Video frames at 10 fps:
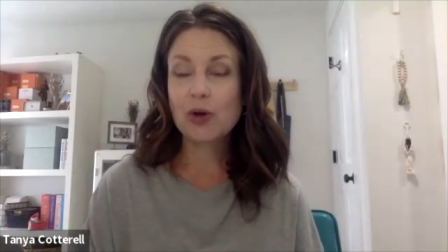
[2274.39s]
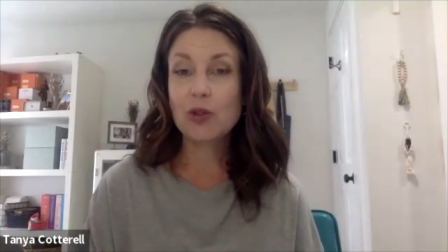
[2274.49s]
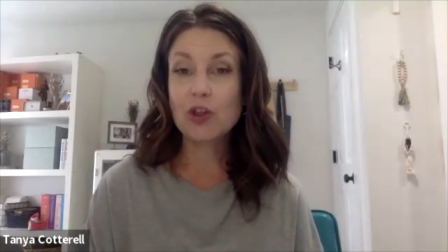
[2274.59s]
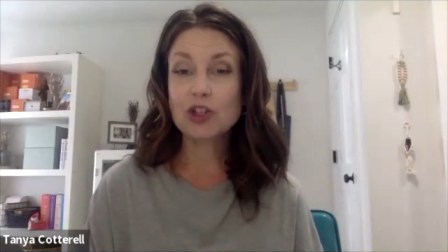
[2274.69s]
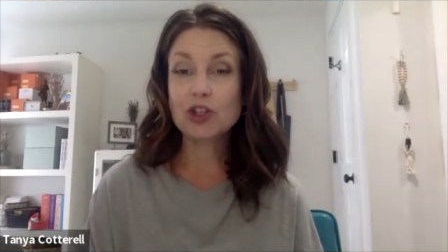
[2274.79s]

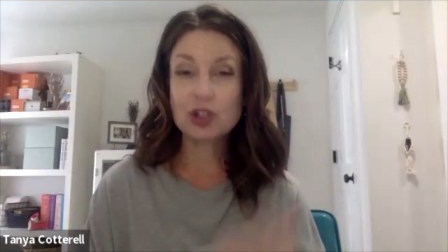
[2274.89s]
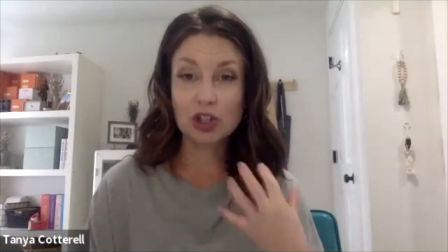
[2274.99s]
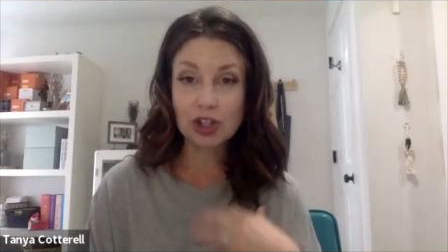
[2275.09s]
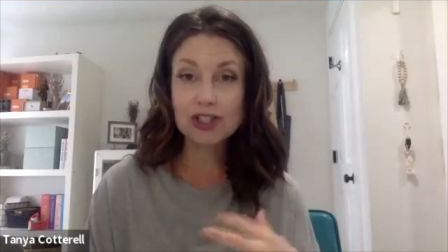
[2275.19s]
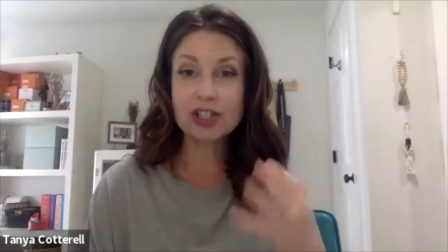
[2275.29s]
the
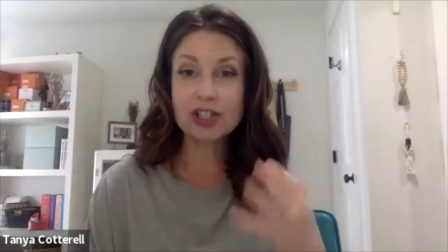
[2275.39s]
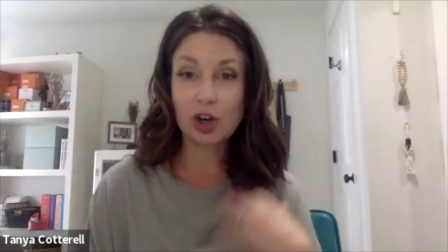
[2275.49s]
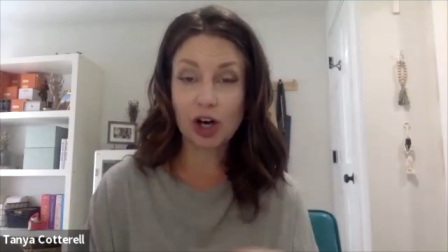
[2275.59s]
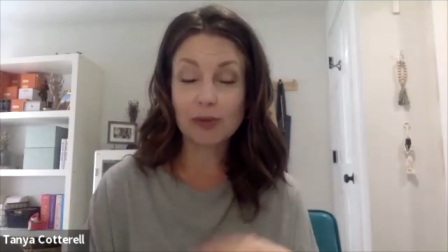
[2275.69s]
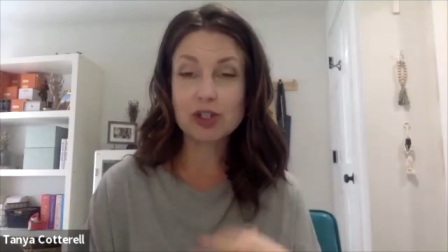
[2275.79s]
sugars and the
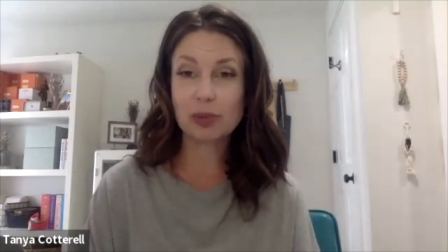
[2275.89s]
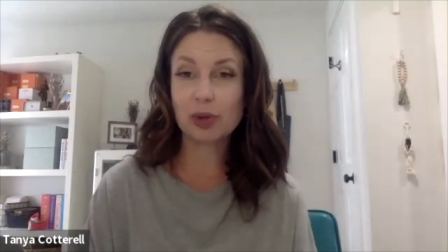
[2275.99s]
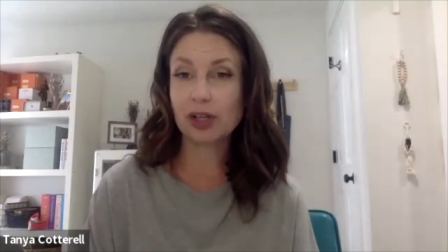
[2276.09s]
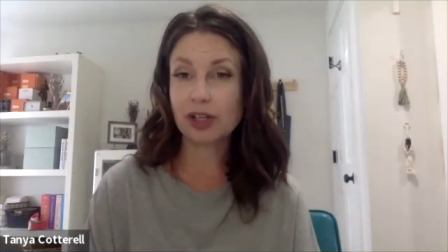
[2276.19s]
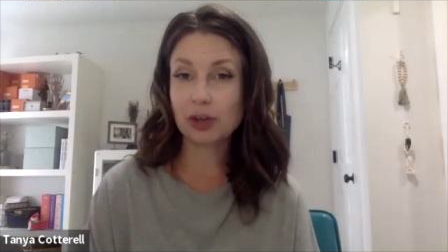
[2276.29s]
carbs you're
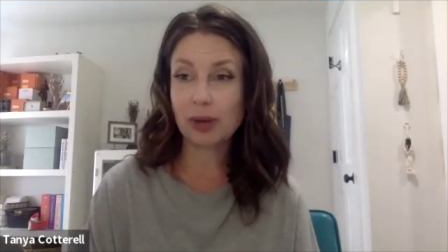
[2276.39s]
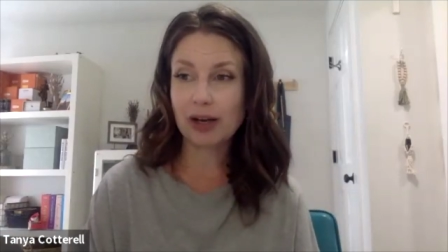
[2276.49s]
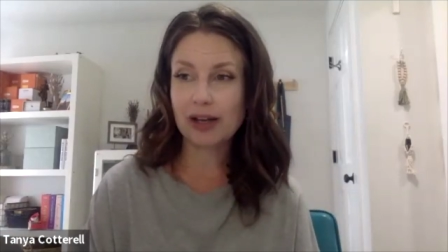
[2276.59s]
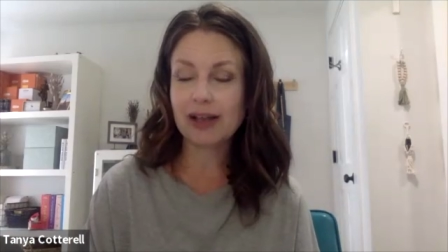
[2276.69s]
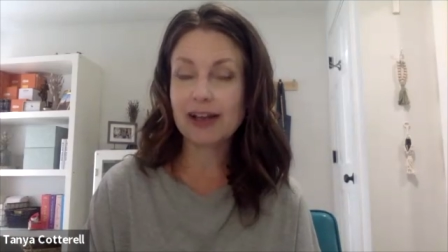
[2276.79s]
putting in your
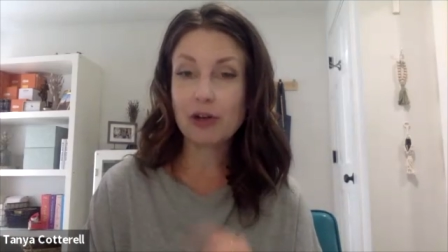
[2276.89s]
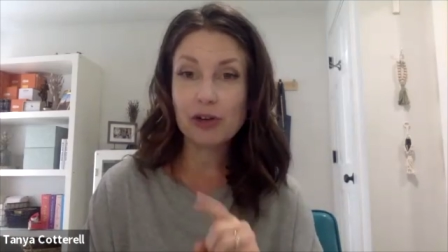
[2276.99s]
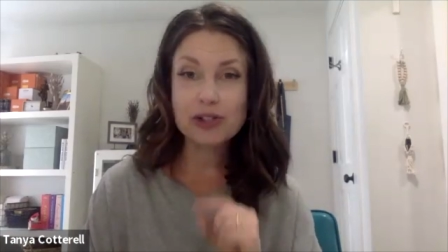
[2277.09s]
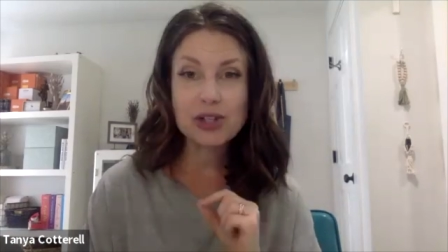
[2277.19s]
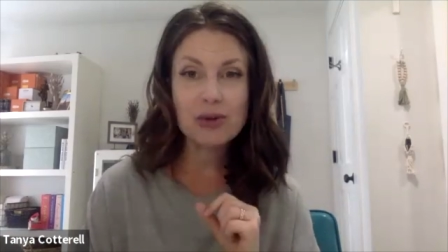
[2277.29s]
body, and
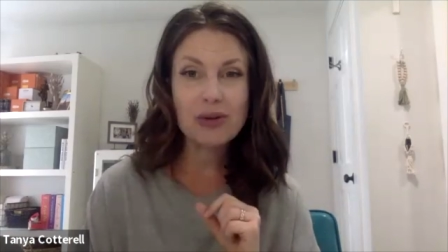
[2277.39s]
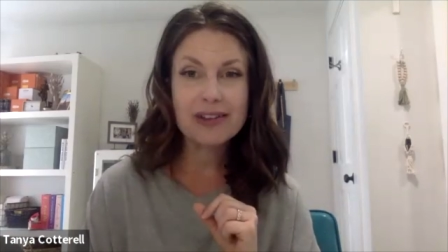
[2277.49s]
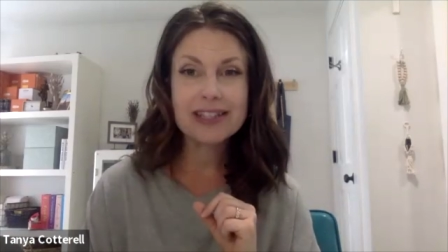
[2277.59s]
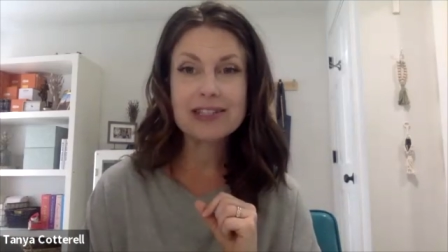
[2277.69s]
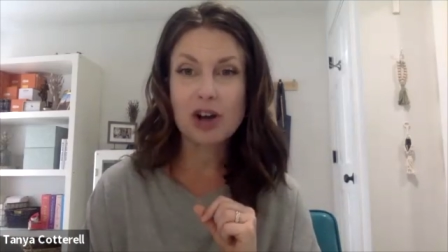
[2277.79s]
also
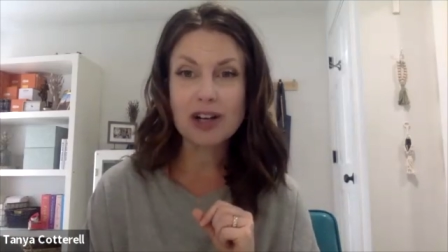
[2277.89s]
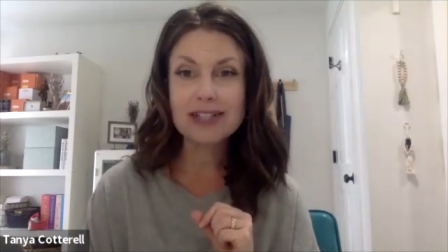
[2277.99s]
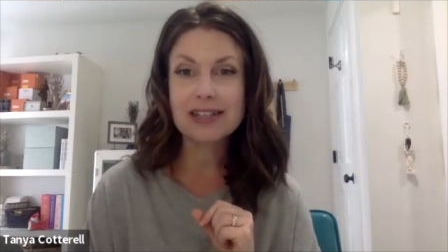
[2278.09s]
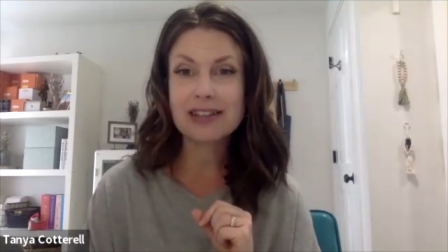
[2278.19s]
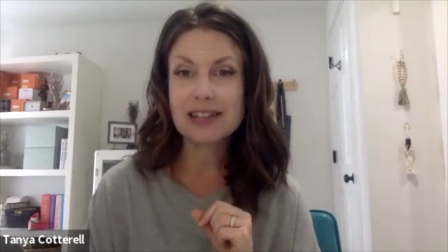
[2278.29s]
the
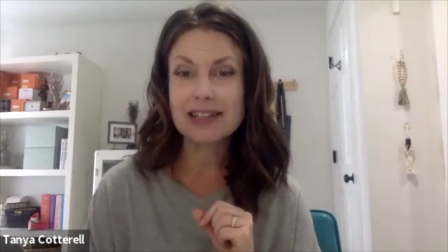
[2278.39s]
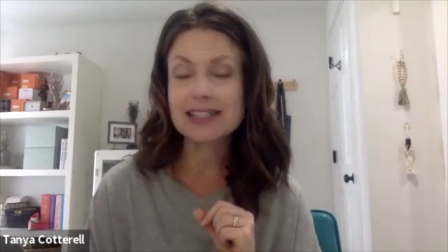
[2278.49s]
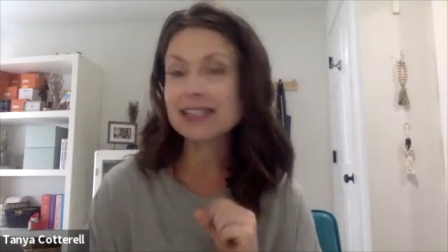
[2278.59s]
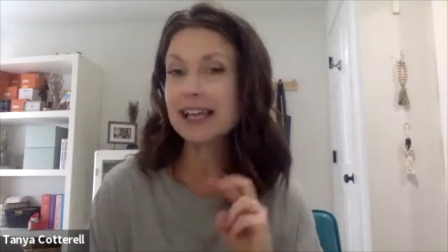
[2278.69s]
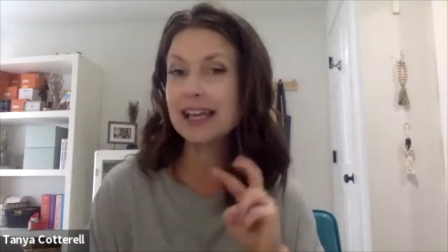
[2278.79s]
toxic
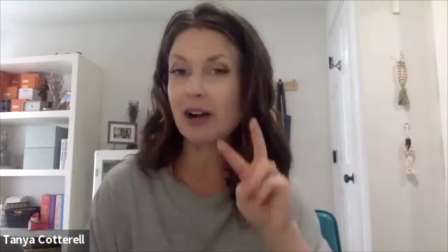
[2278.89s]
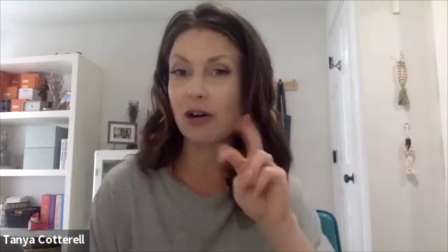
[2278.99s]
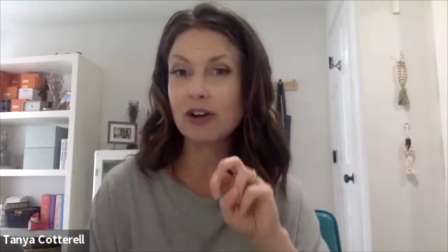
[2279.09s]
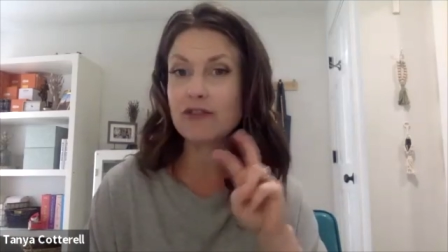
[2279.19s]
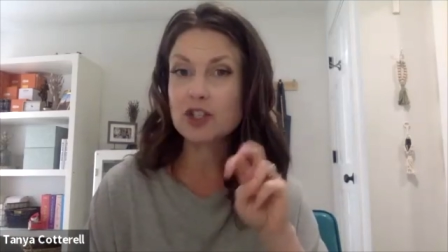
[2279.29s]
things like
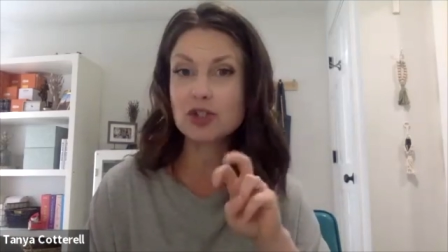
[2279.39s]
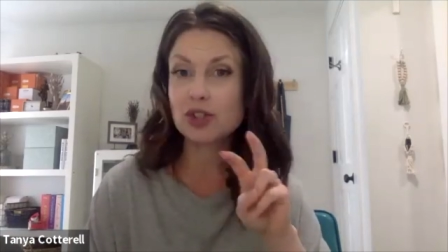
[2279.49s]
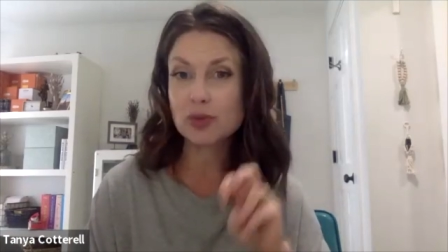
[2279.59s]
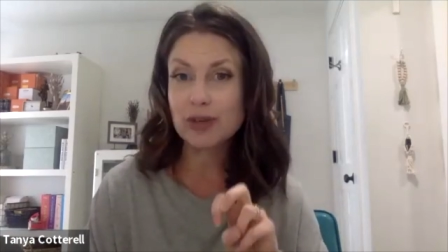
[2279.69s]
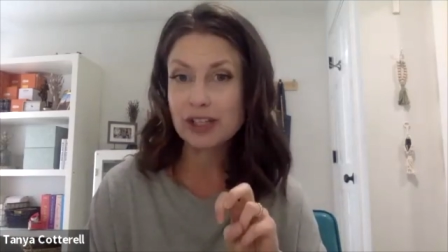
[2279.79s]
artificial
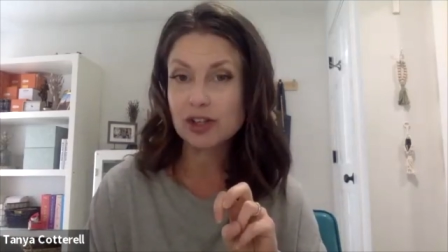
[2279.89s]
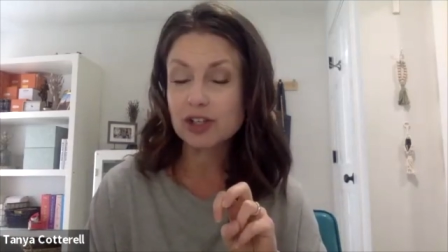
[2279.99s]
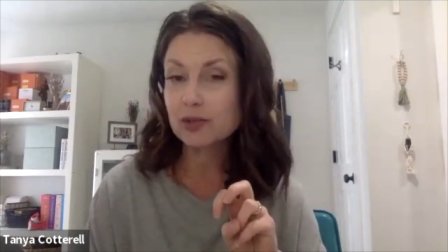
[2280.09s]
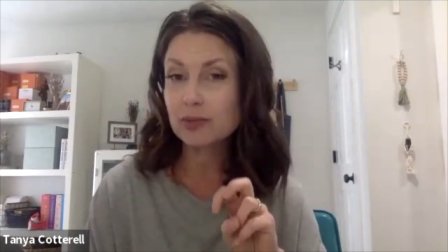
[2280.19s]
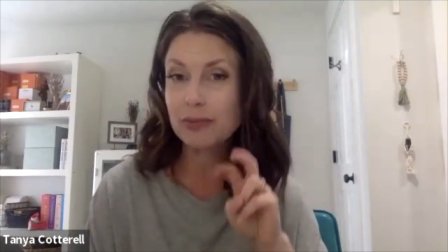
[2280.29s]

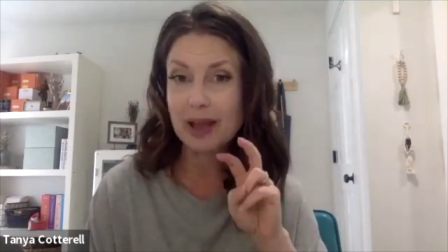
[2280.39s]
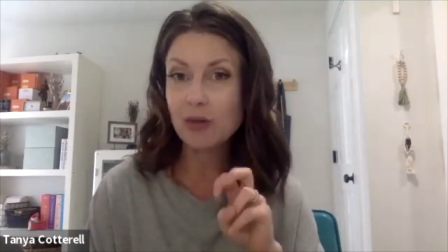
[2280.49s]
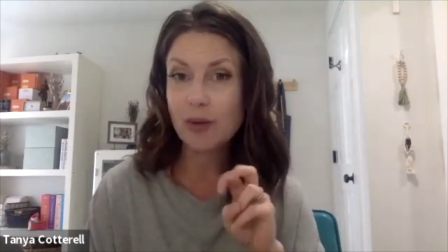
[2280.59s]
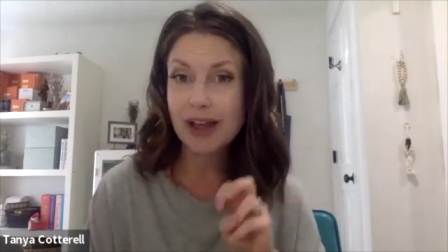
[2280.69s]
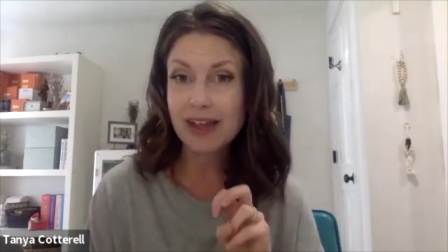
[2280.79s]
sweeteners, by the
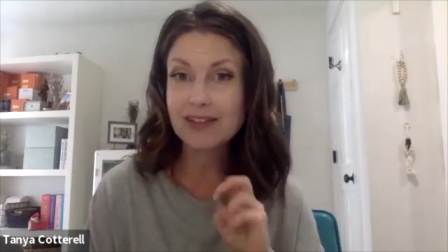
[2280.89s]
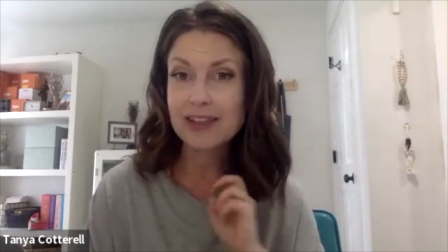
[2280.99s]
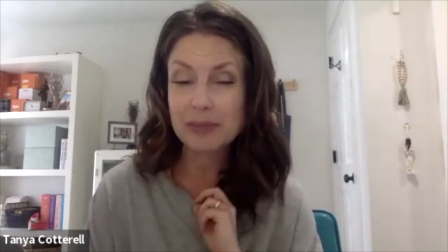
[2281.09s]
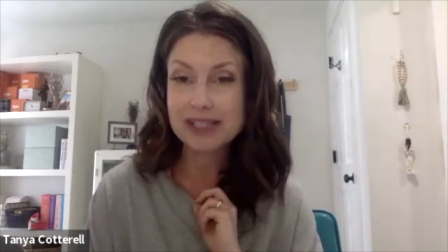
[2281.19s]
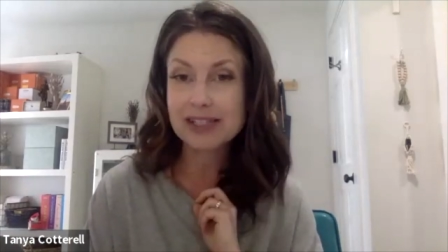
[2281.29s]
way,
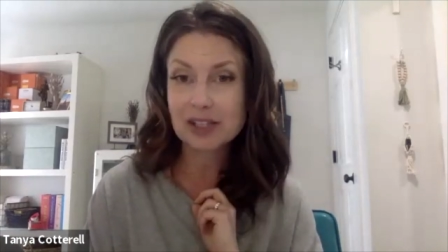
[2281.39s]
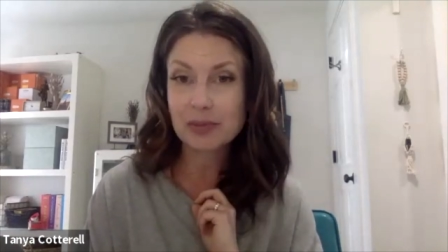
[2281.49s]
that messes